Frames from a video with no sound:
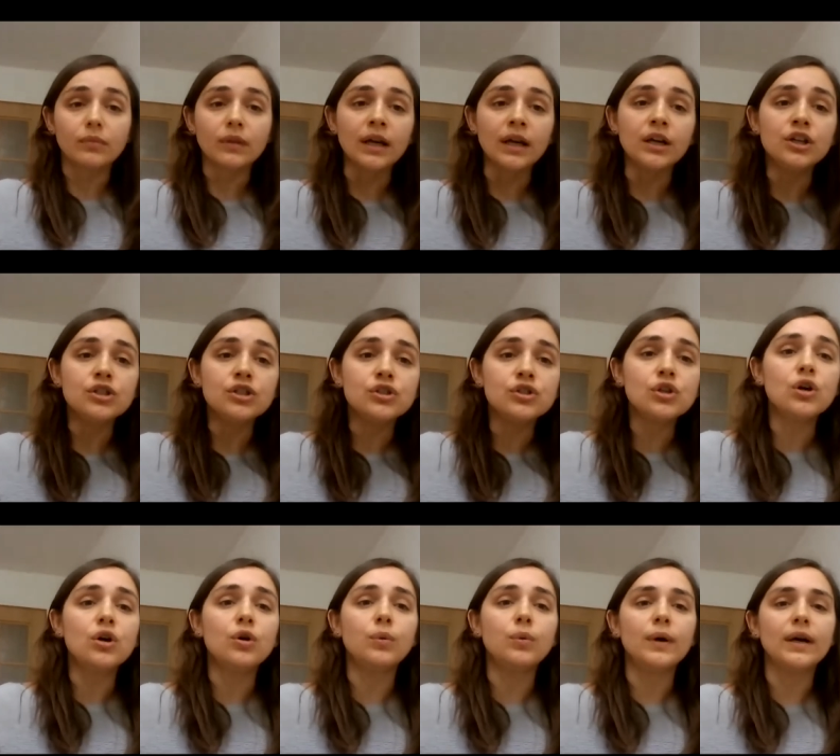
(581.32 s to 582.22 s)
and
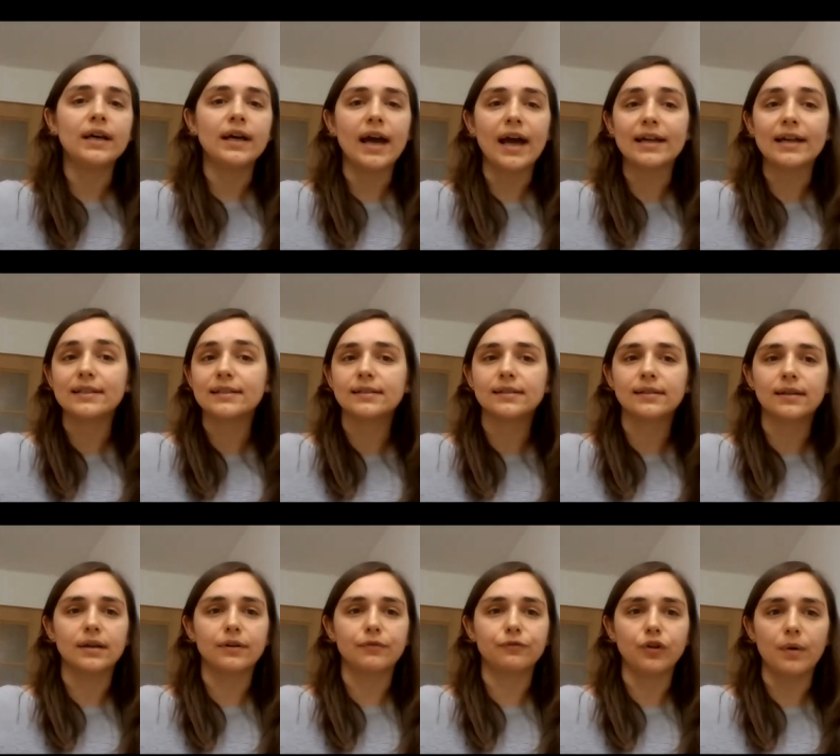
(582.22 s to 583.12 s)
so, uh, and
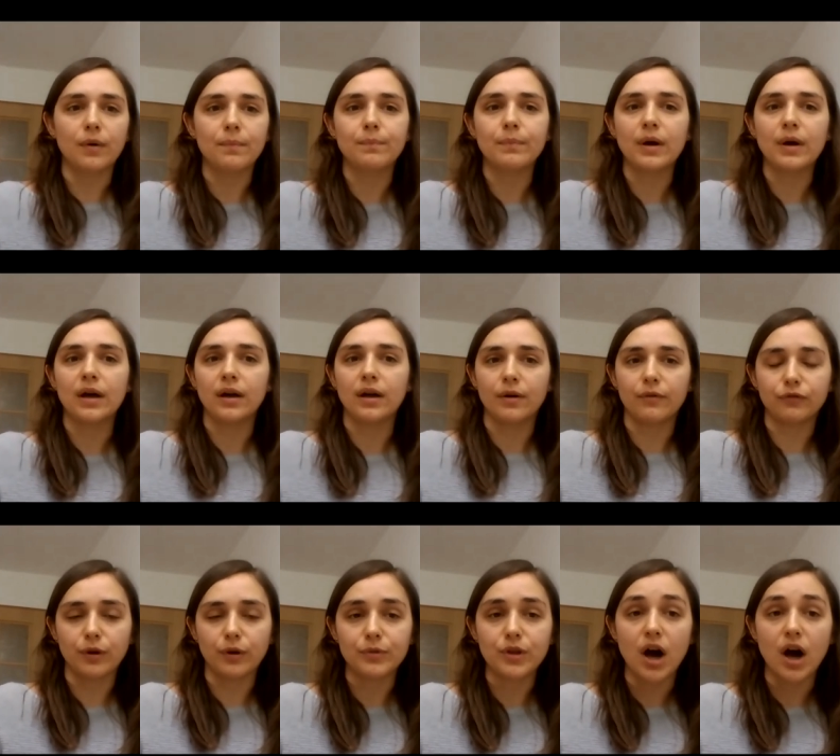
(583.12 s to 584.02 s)
uh, from uh,
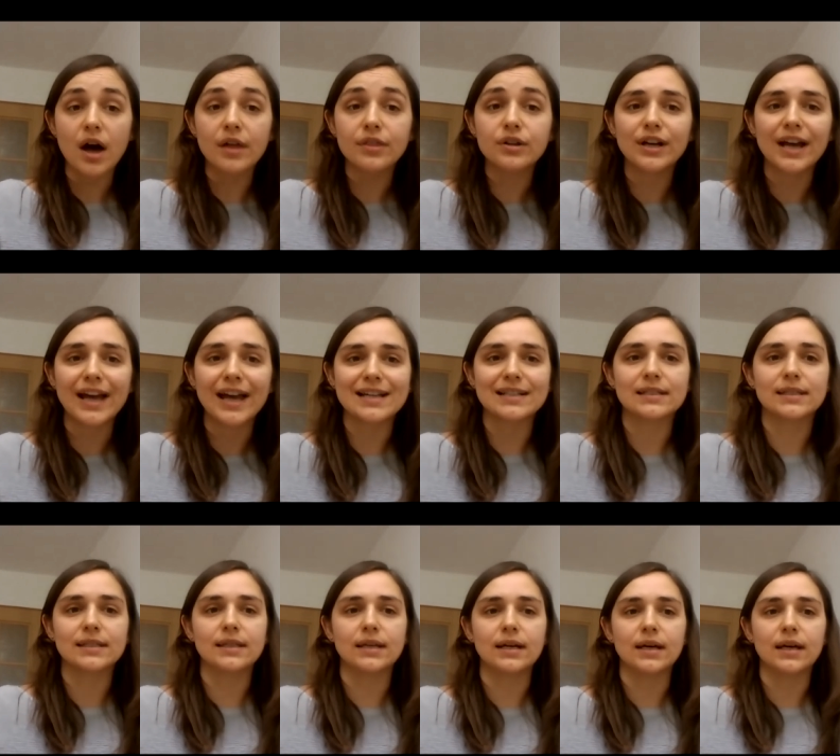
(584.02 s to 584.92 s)
from the other hand,
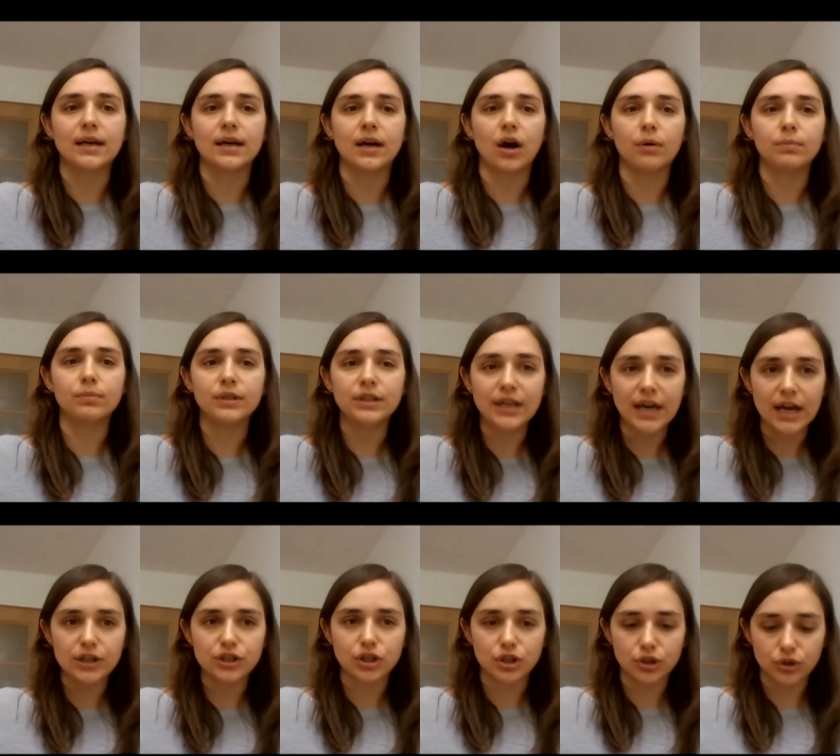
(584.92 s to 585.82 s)
the
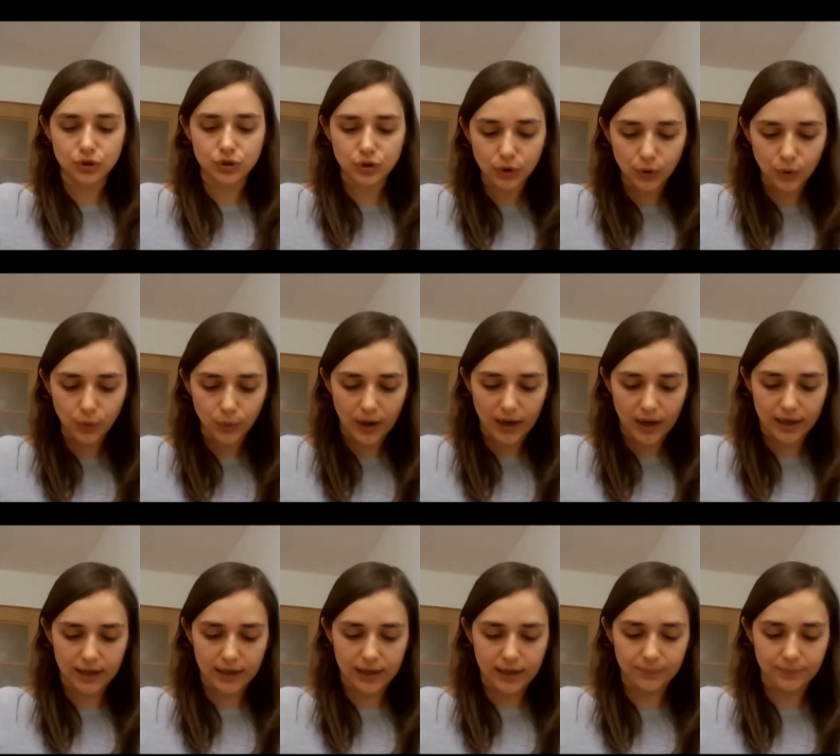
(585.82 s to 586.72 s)
obligation to
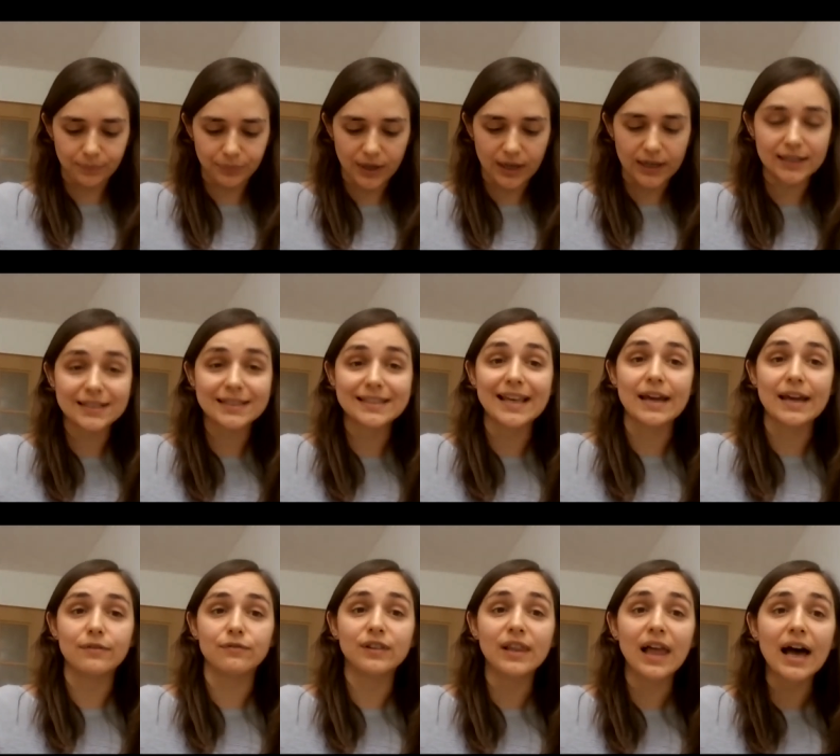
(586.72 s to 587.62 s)
um,
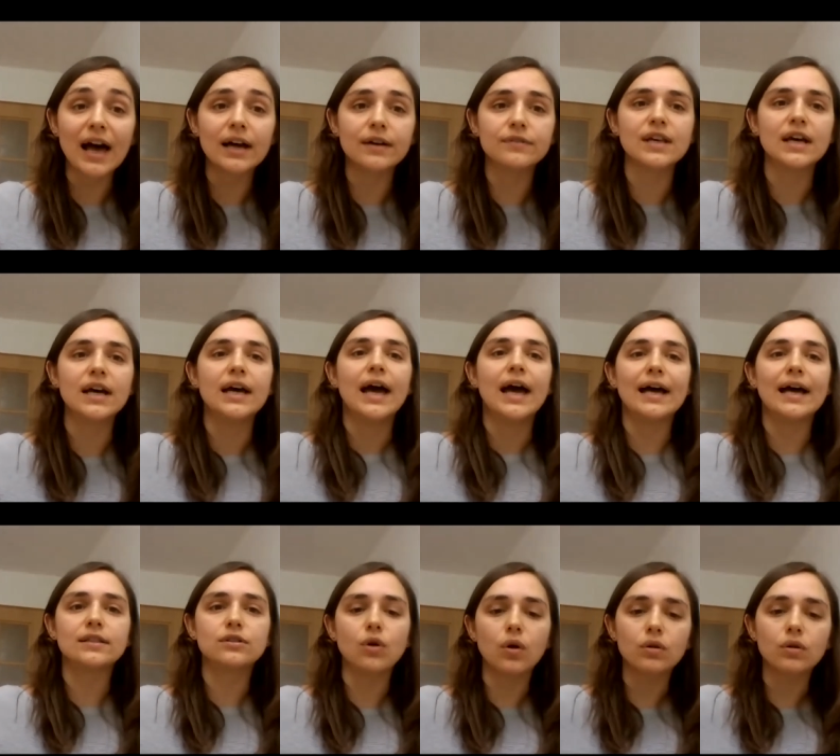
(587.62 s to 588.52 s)
save lives
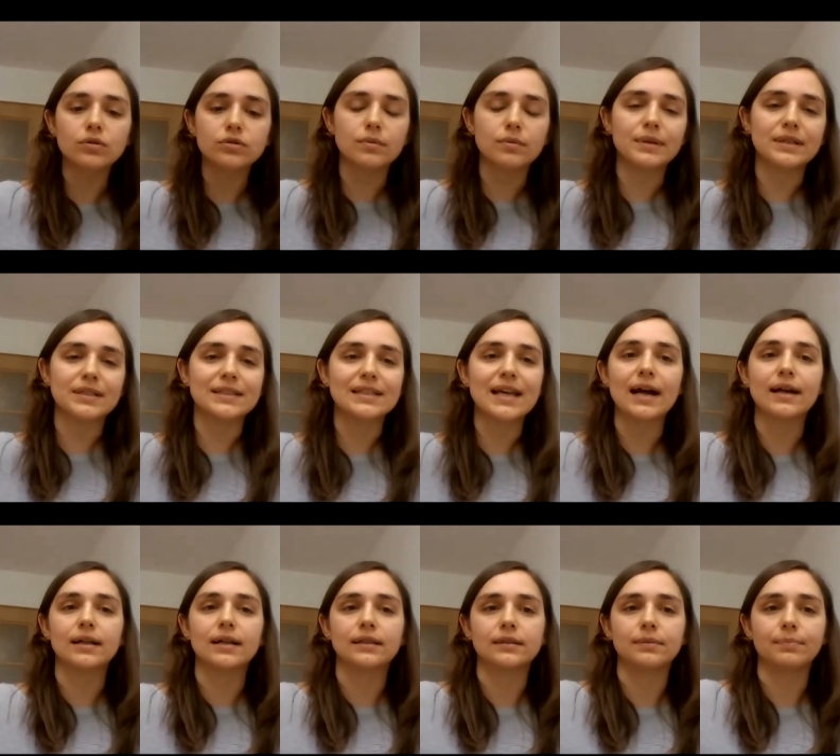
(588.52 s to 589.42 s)
has also been
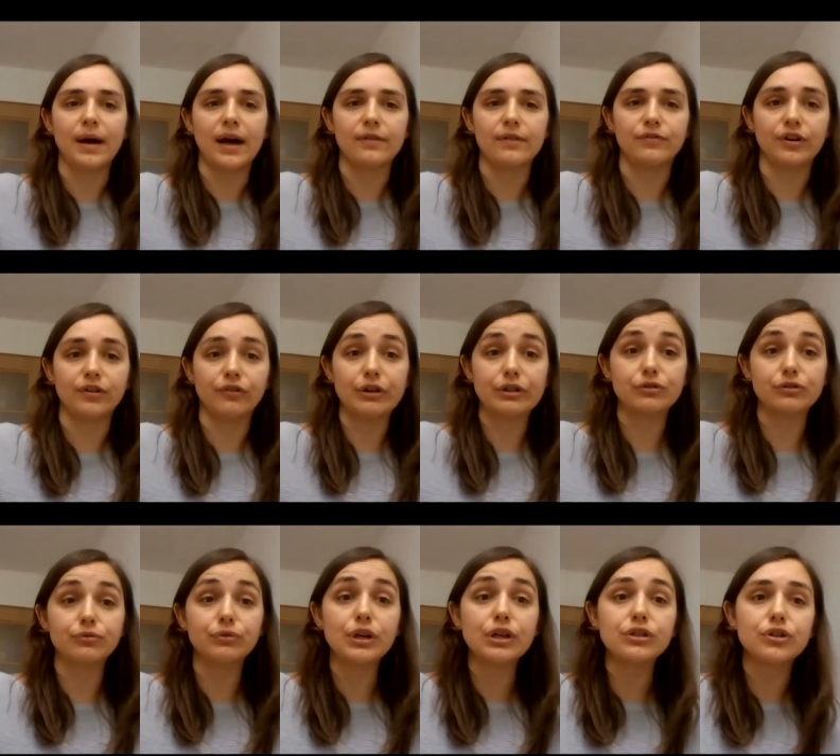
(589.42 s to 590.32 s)
tackled by
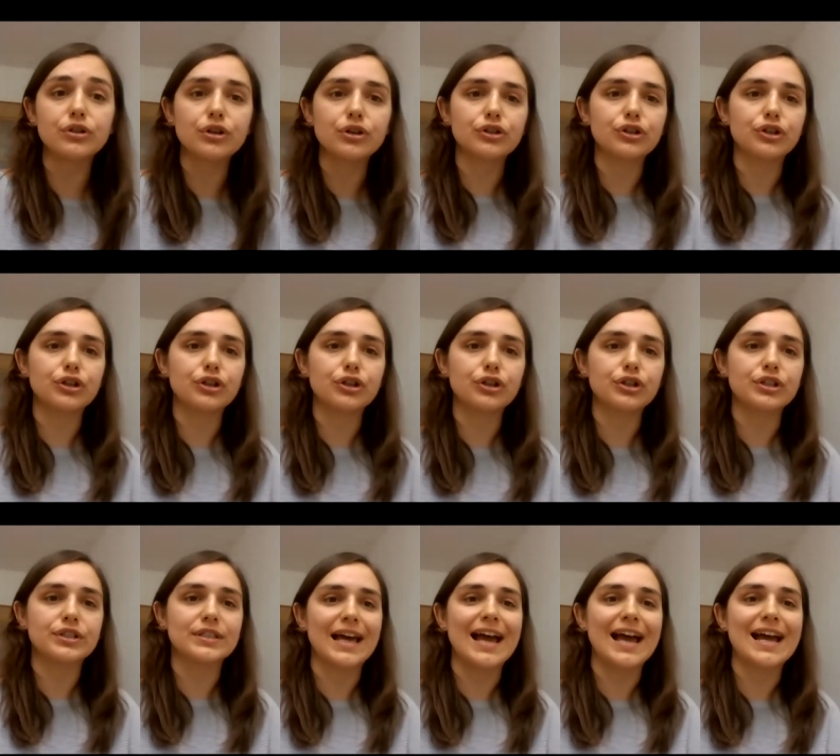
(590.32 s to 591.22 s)
various researchers,
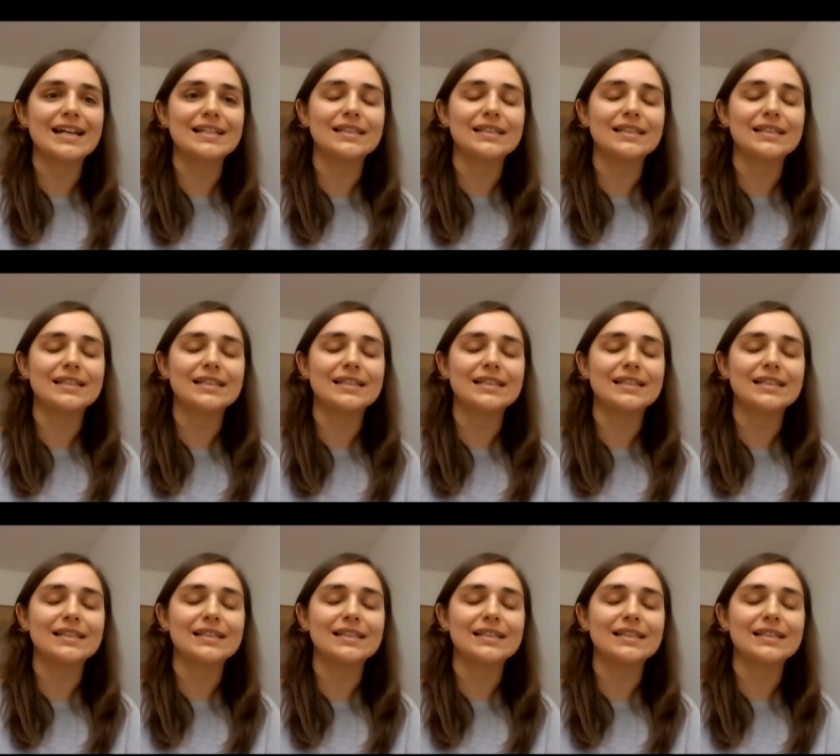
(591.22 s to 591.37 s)
and